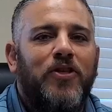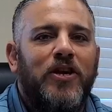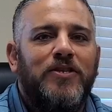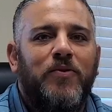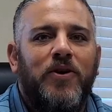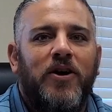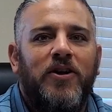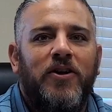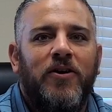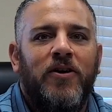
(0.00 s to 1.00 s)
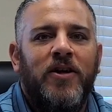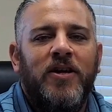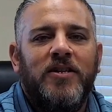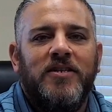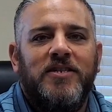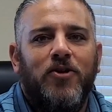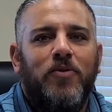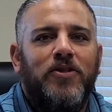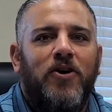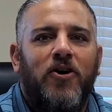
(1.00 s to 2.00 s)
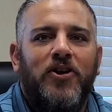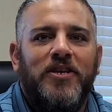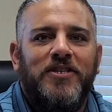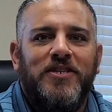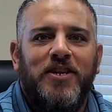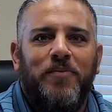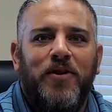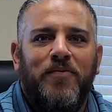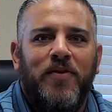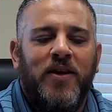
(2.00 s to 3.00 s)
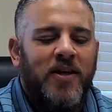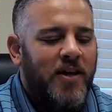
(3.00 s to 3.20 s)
things going on here to celebrate the holiday season in Menifee.